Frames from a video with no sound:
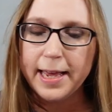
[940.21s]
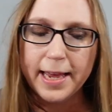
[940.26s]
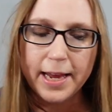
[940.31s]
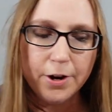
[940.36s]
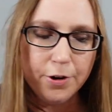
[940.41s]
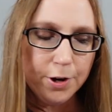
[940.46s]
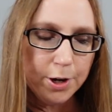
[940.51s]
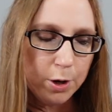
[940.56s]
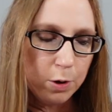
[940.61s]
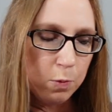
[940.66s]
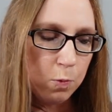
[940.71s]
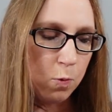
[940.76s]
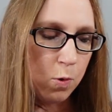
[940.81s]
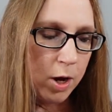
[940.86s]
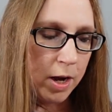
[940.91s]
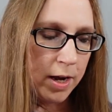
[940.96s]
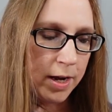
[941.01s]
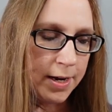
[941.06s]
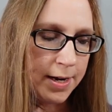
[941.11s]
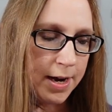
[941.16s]
Eric
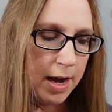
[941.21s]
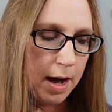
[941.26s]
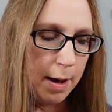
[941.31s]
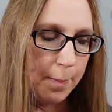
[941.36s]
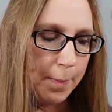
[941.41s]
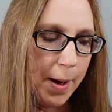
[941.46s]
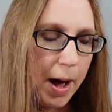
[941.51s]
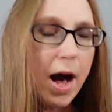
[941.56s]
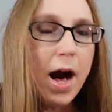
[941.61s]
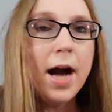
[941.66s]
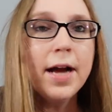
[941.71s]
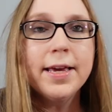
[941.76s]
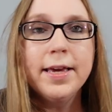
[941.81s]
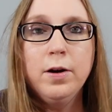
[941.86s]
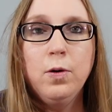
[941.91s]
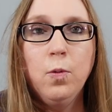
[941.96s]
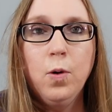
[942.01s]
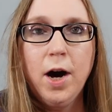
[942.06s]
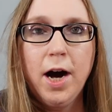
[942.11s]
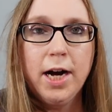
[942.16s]
won a
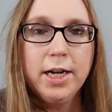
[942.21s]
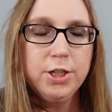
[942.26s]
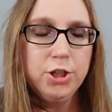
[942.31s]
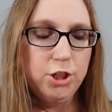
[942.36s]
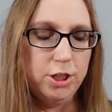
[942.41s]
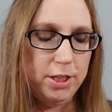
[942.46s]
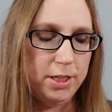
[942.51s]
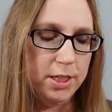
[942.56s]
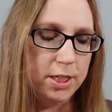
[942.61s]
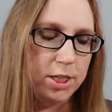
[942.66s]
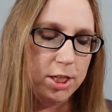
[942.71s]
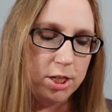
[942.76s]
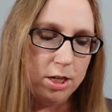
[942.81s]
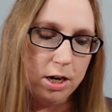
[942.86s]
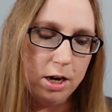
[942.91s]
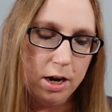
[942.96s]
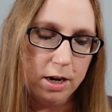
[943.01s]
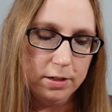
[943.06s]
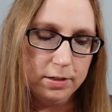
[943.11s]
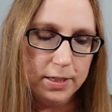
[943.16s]
pocket watch. This is a
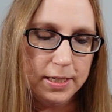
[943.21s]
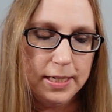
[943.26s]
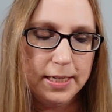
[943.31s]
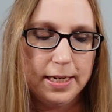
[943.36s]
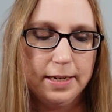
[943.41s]
Harley